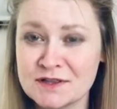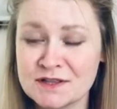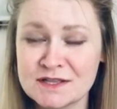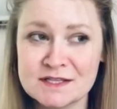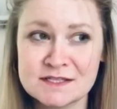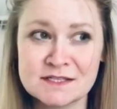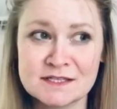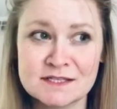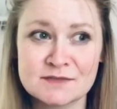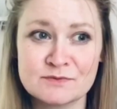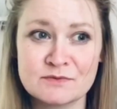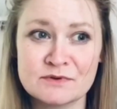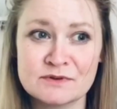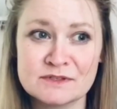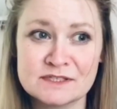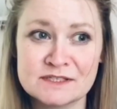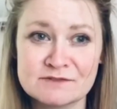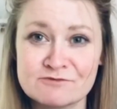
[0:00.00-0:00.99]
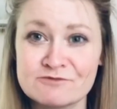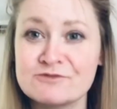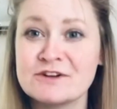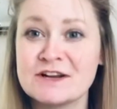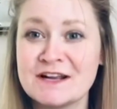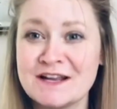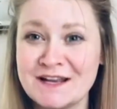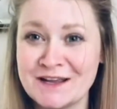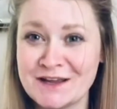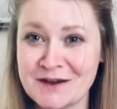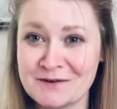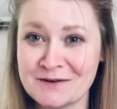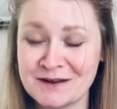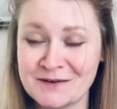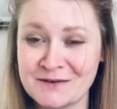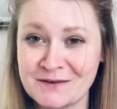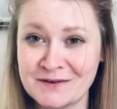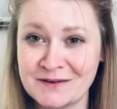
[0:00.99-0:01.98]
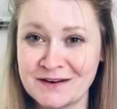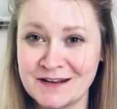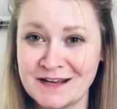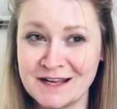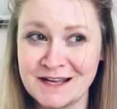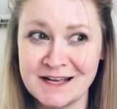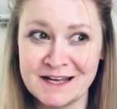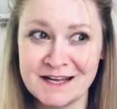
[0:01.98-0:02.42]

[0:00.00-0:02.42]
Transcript: this is what's really going on.